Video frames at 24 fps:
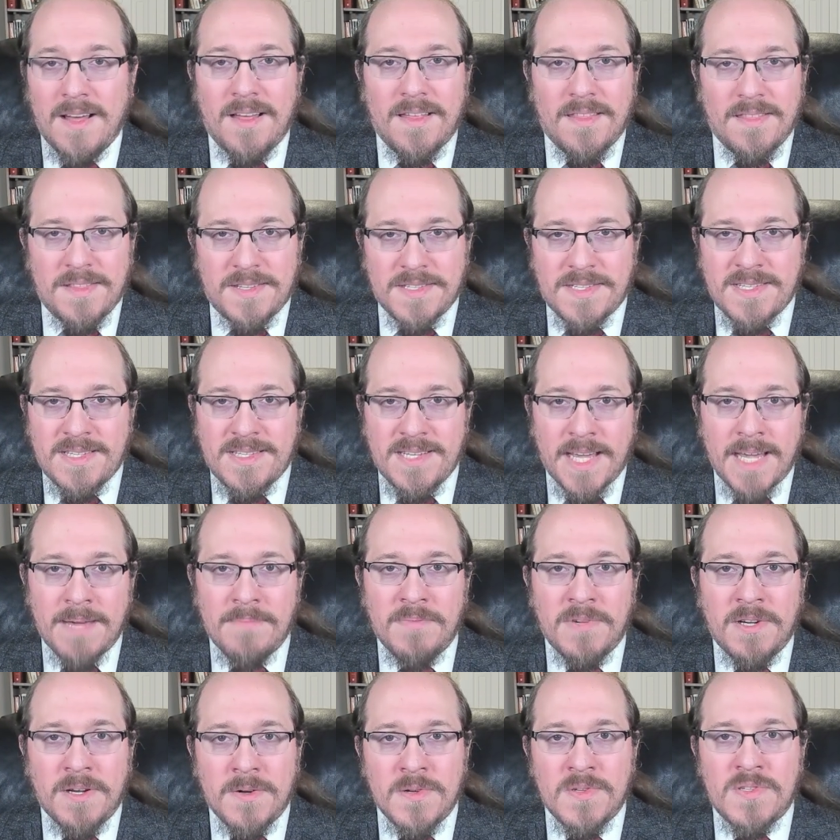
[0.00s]
The
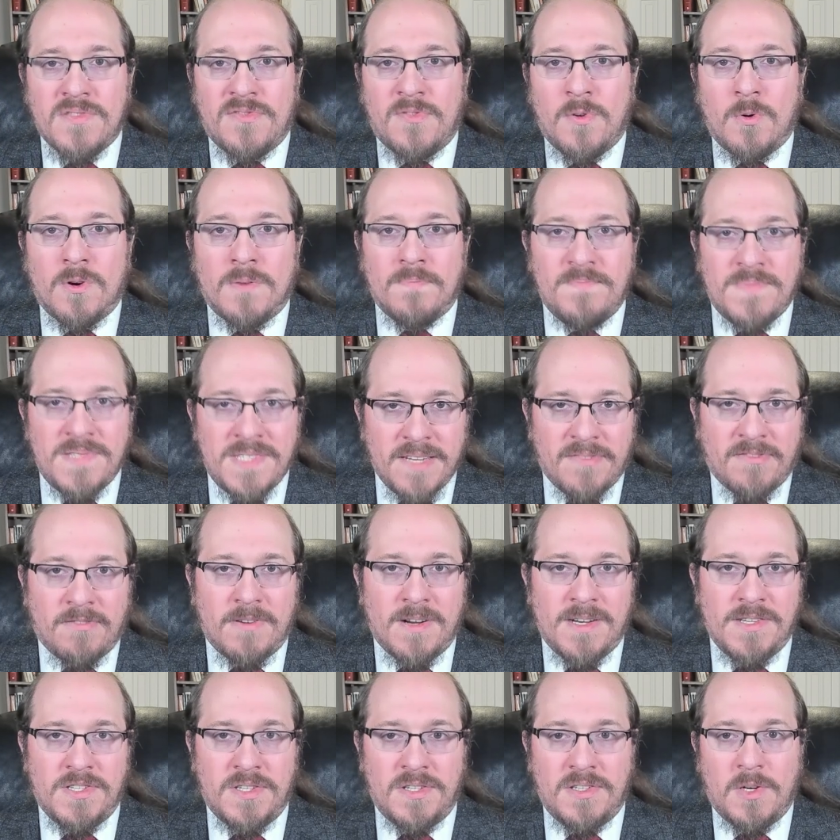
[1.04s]
same goes for
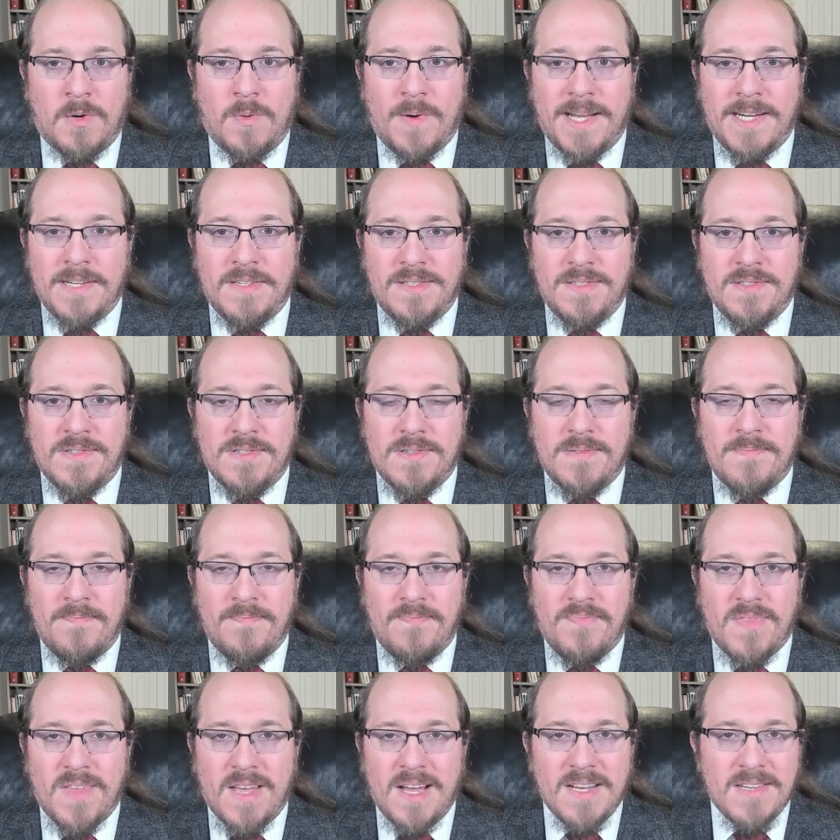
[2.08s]
differential equations.
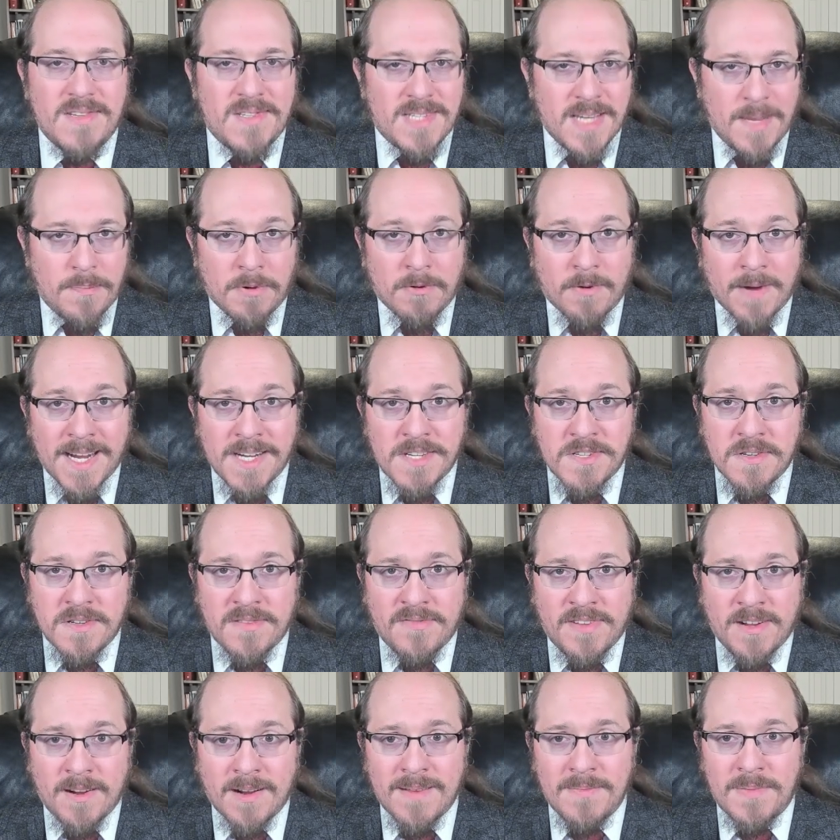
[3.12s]
Separation
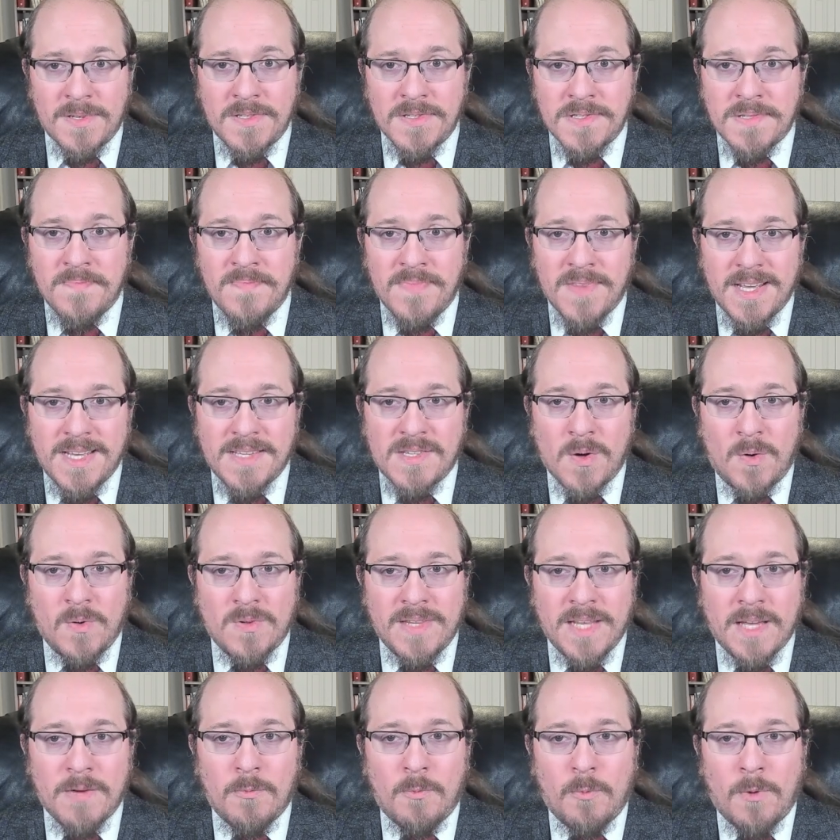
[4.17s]
of variables is
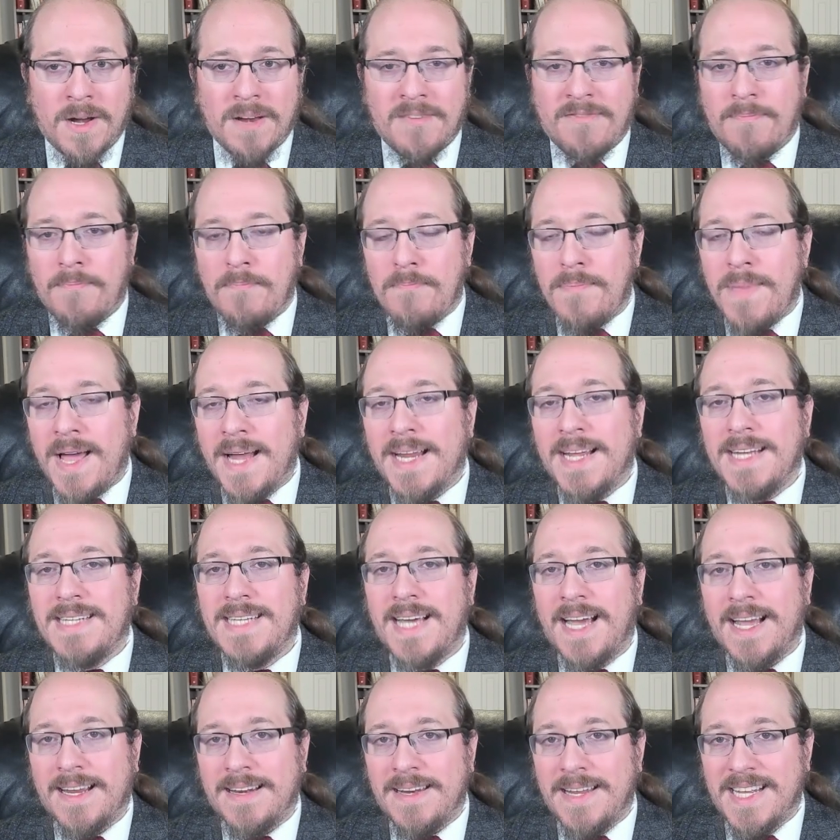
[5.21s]
only one of many
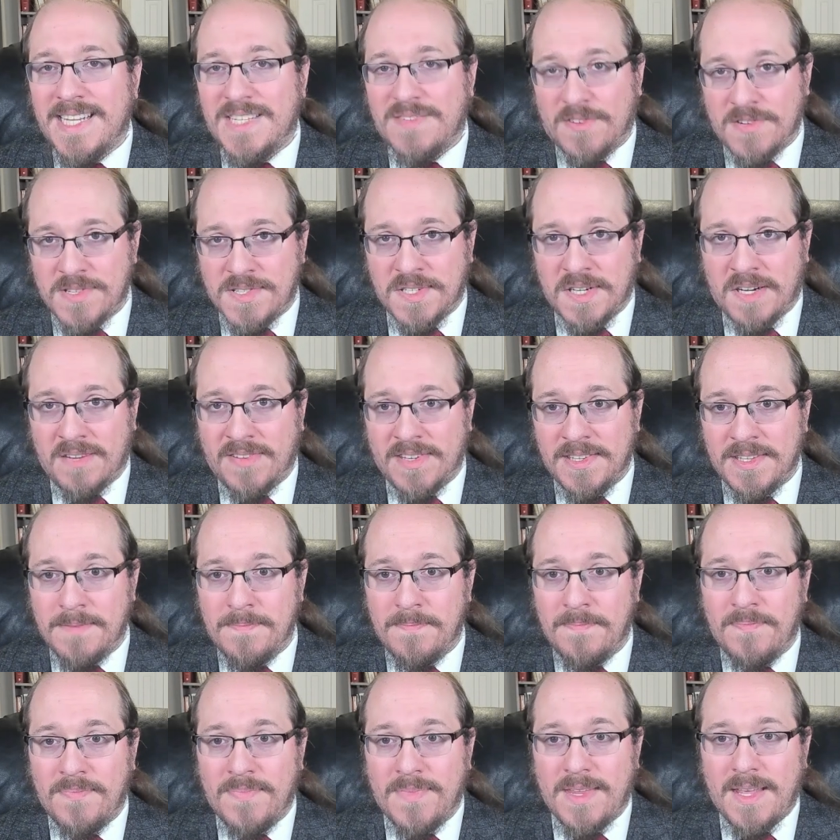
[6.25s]
techniques for solving
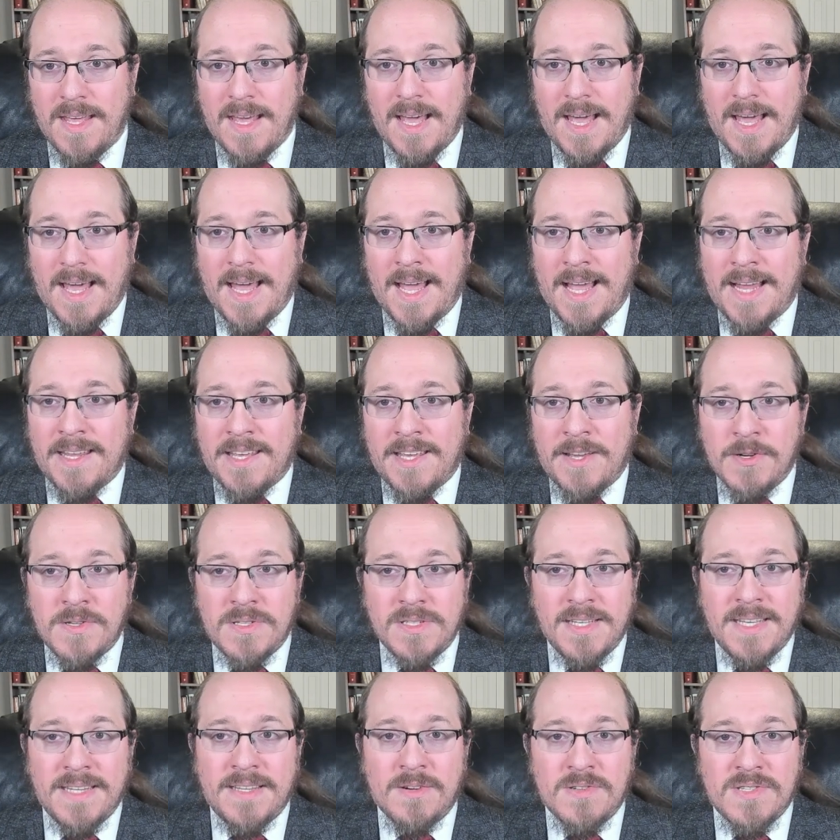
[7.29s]
them, and
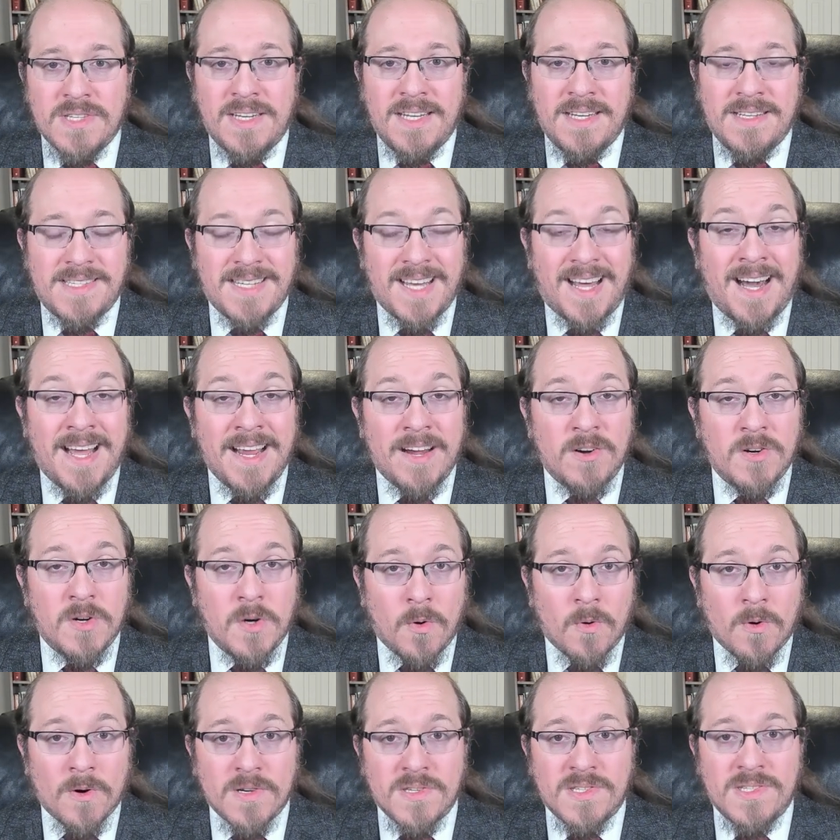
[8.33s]
usually there's an entire
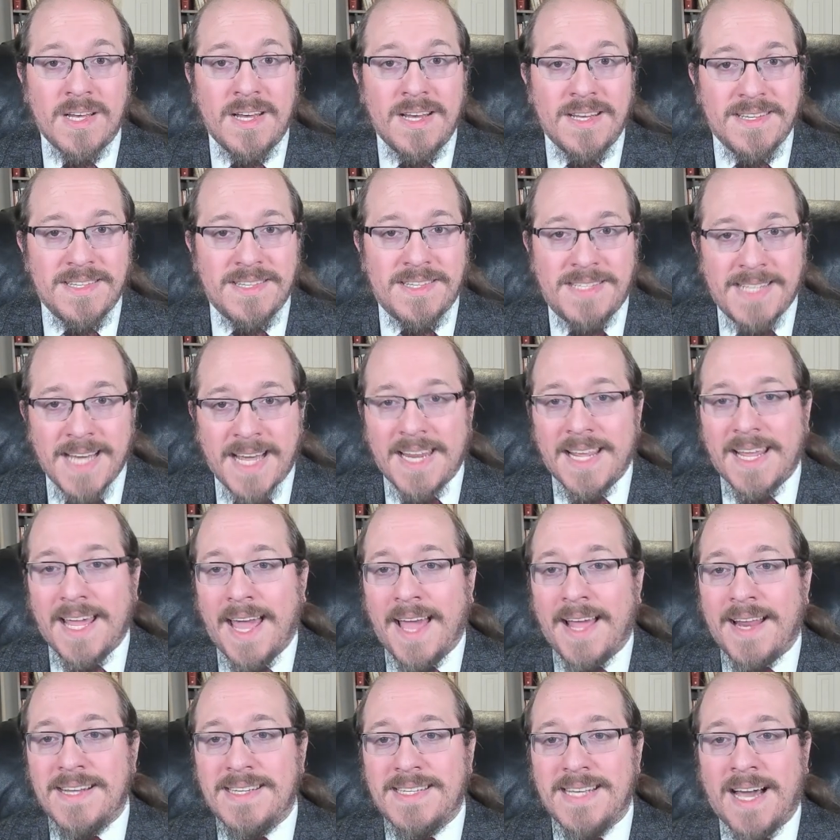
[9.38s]
course
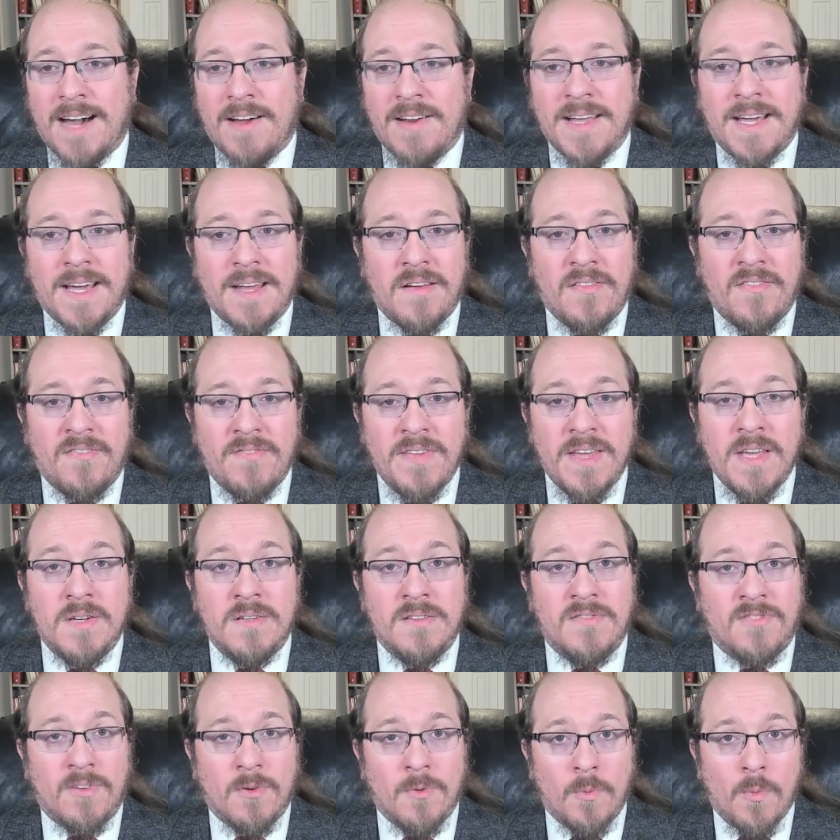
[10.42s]
dedicated to how to get a
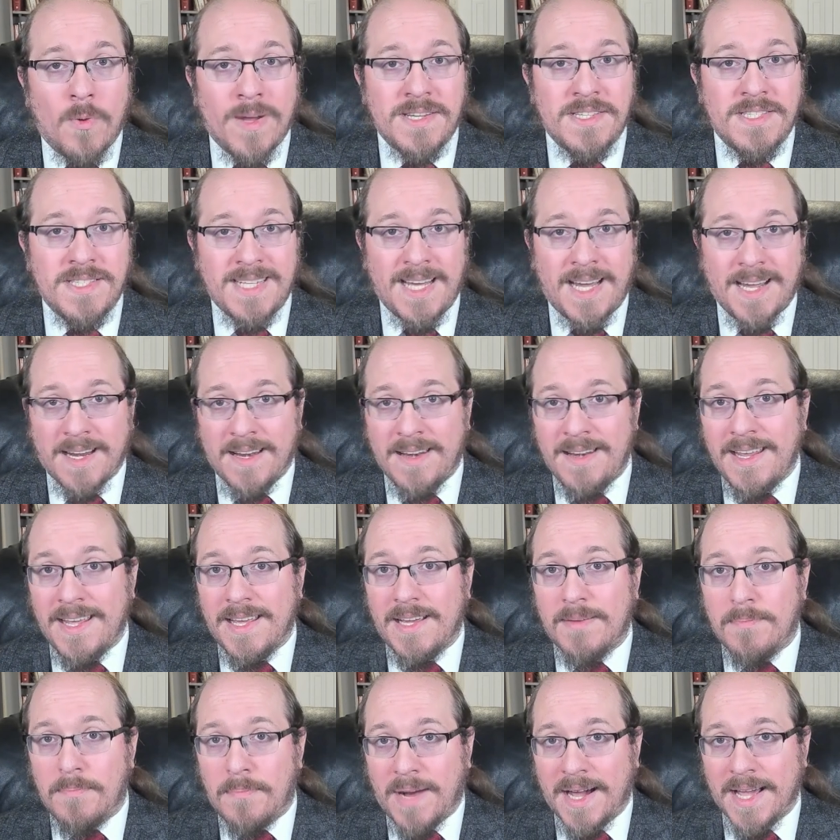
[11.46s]
feel for which
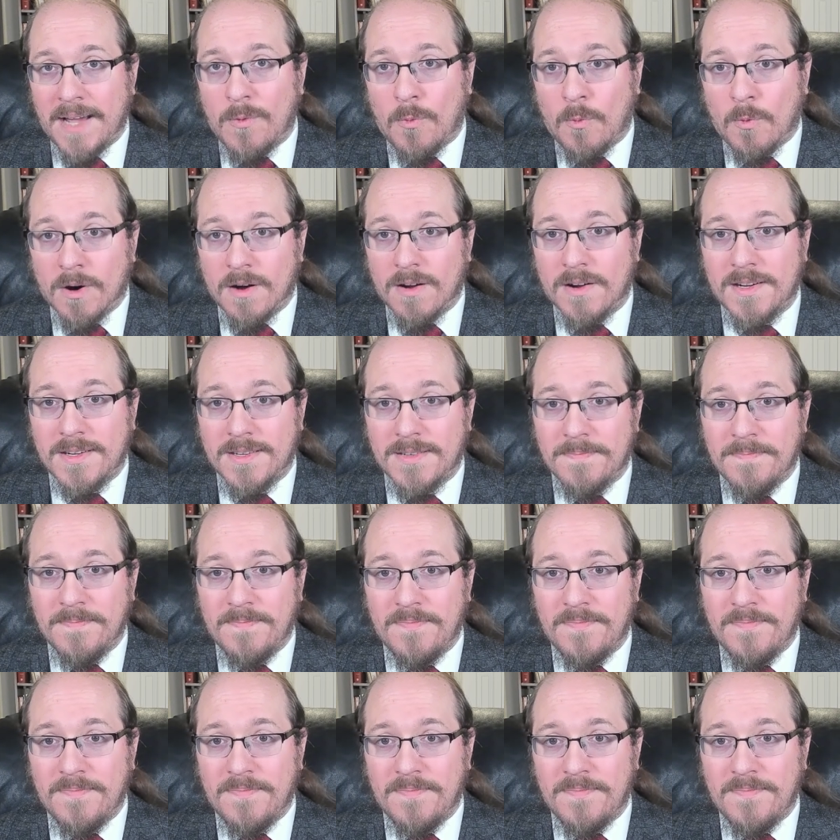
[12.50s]
technique might work.